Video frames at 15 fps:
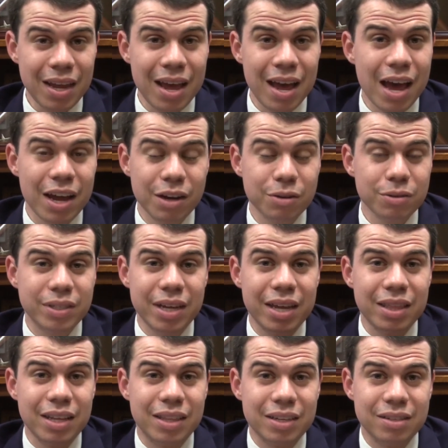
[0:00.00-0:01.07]
I
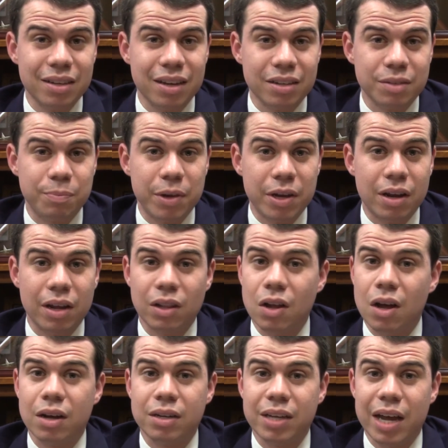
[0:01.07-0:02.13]
understand that this has been a
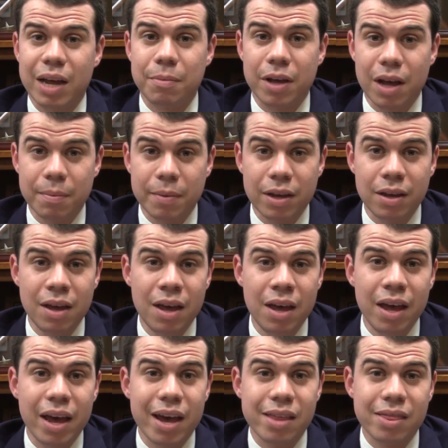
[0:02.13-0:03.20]
long time coming
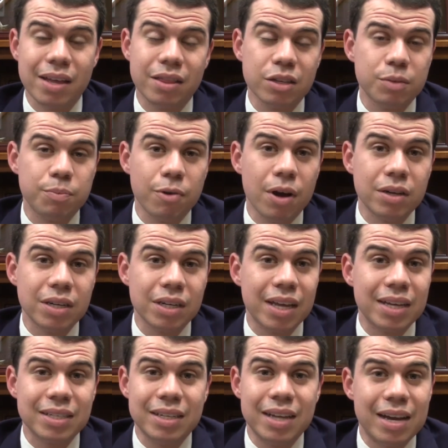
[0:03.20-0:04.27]
and that this project
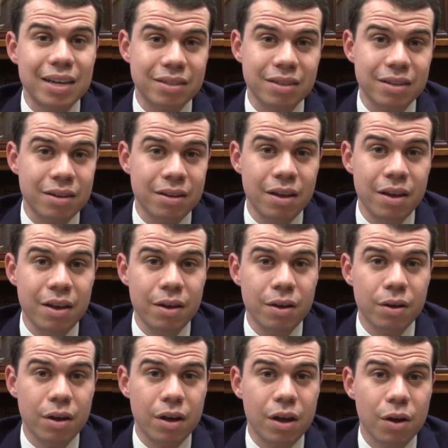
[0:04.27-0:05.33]
has lasted
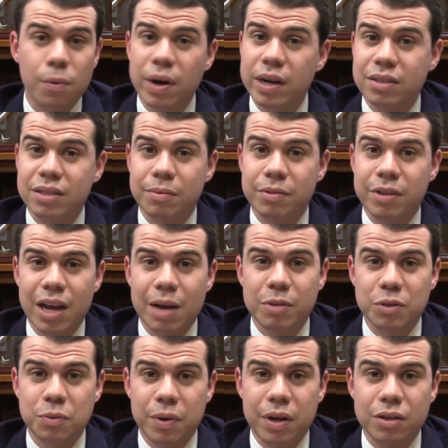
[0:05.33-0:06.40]
quite some time
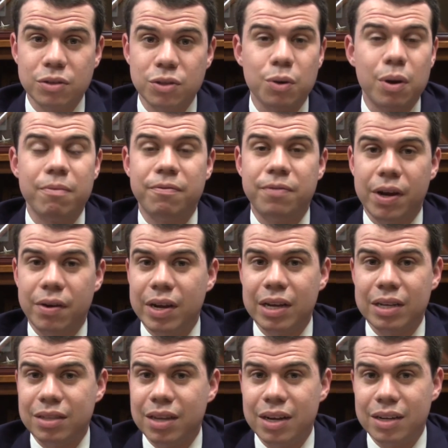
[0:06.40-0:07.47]
as well, so I'm very
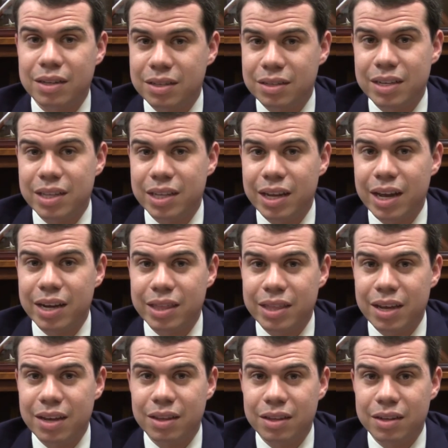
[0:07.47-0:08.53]
excited to see the light at
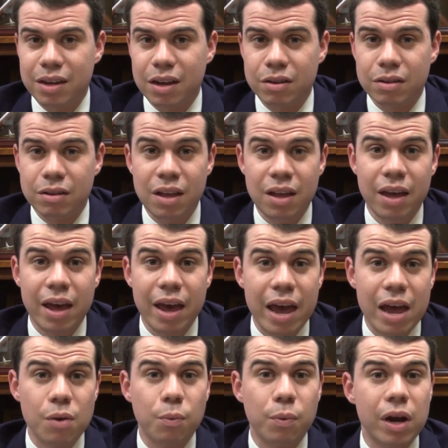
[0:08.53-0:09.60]
the end of the tunnel
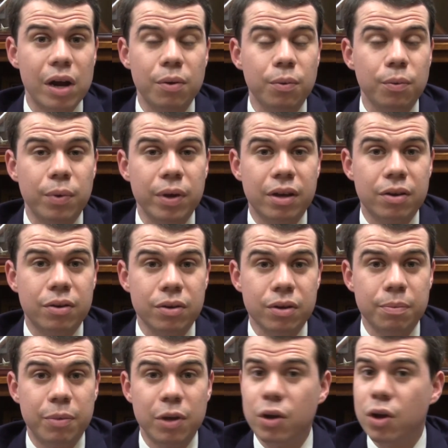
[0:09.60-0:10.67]
and where we
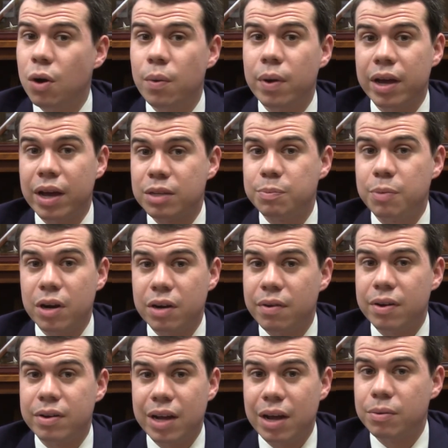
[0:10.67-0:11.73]
could be going as part of
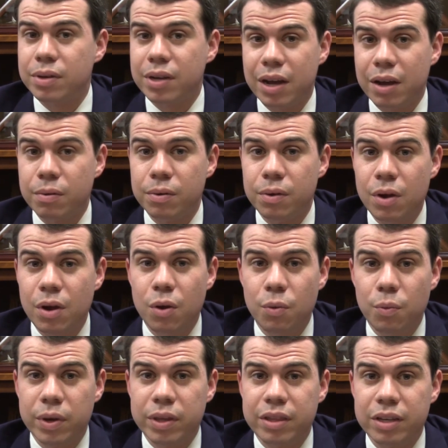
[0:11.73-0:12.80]
our downtown
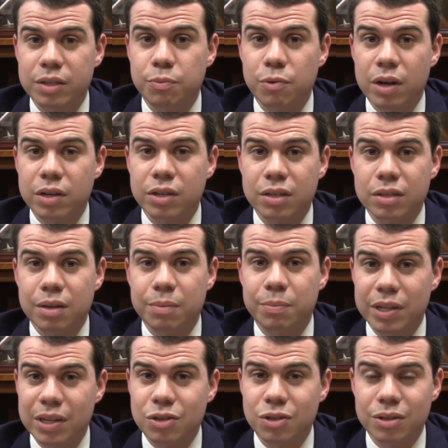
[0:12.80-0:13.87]
with this project's
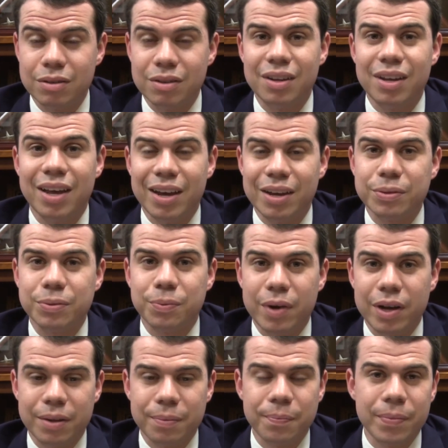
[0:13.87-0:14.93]
completion as
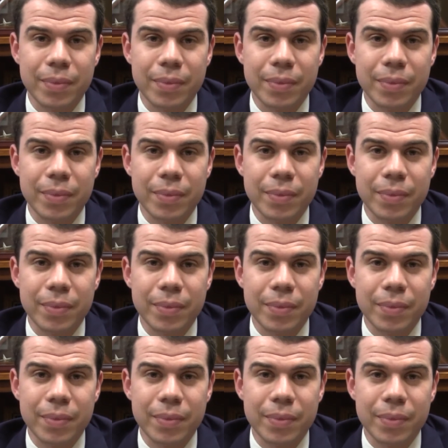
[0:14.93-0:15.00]
well.